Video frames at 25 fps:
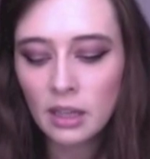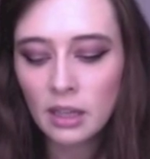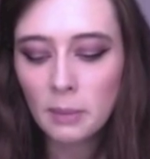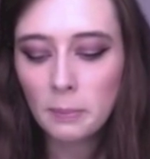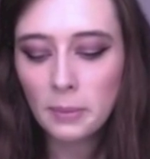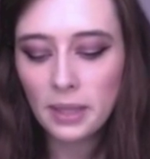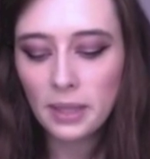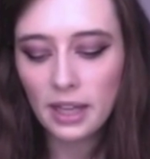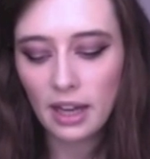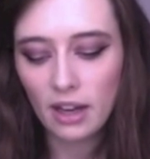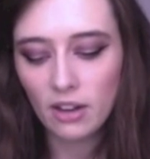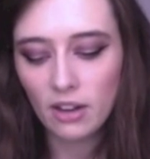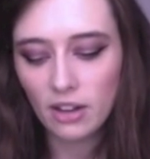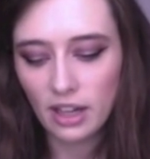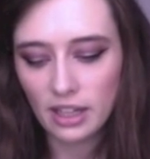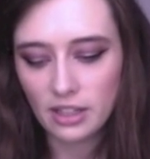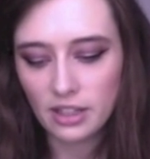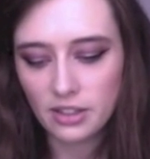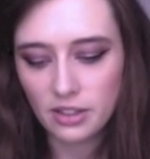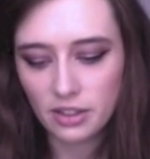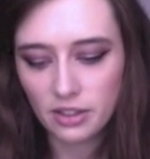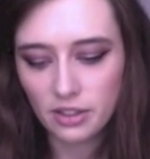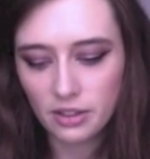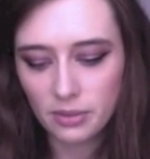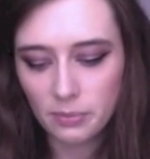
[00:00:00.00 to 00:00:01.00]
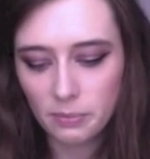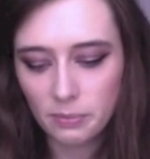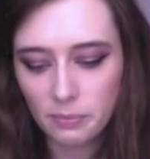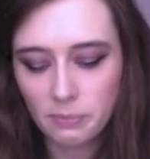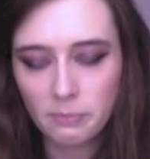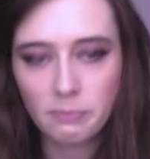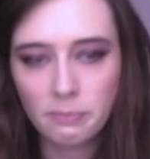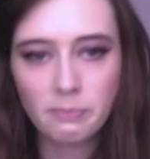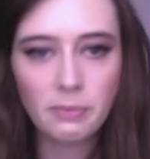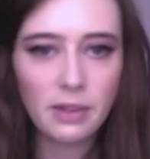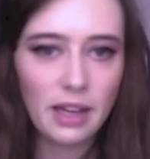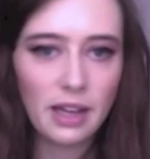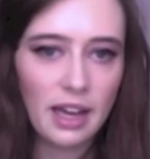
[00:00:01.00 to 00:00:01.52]
But yeah, okay, so
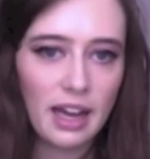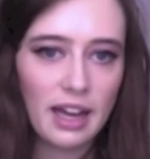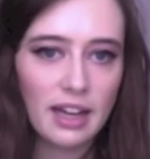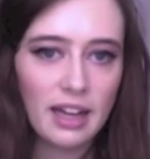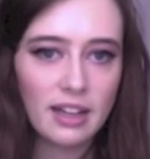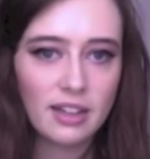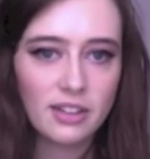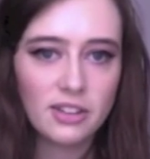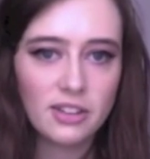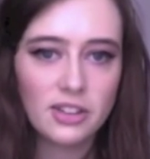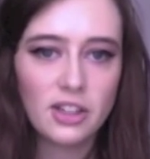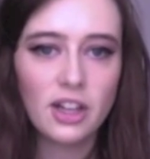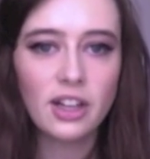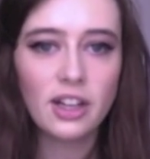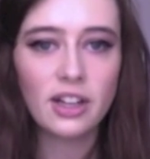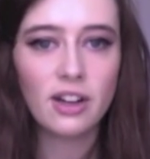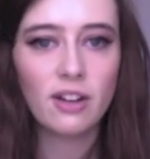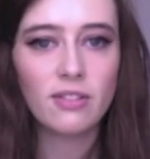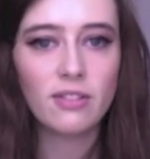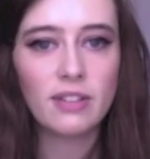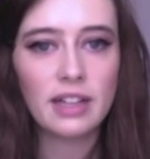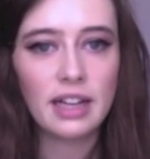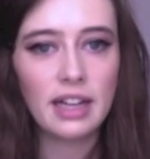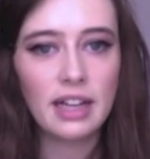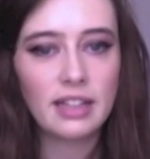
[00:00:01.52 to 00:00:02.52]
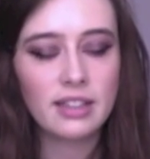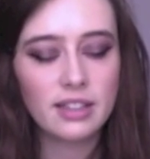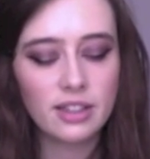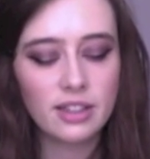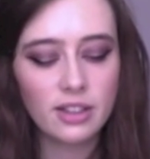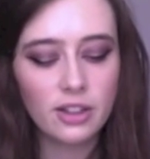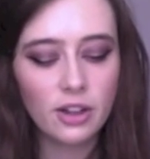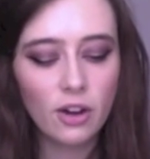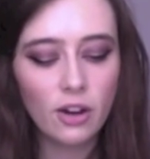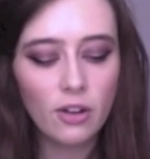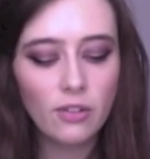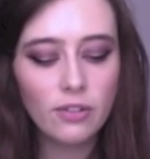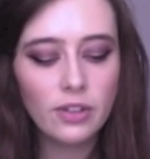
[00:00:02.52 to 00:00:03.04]
starting off, I guess, the
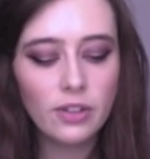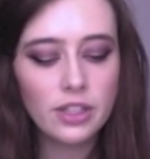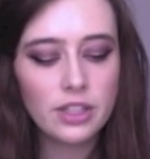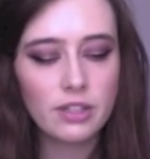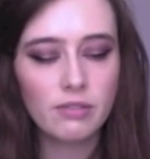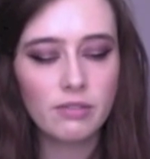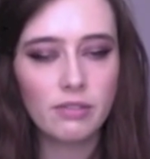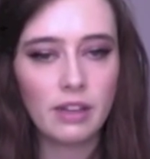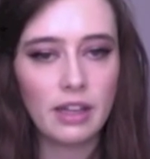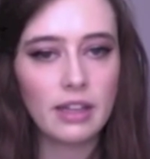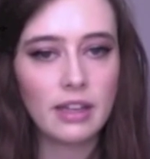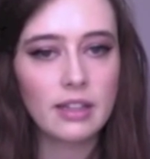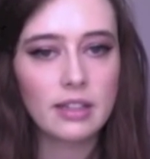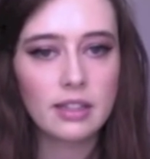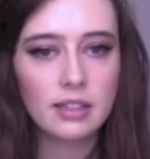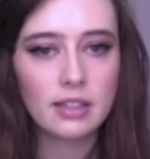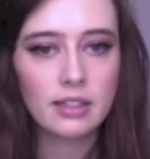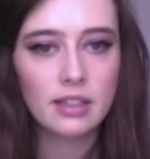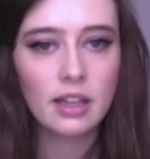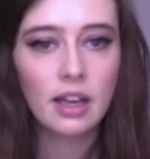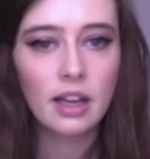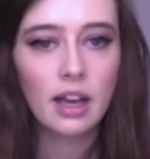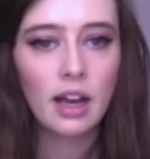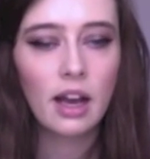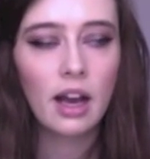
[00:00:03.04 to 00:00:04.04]
coverage of this,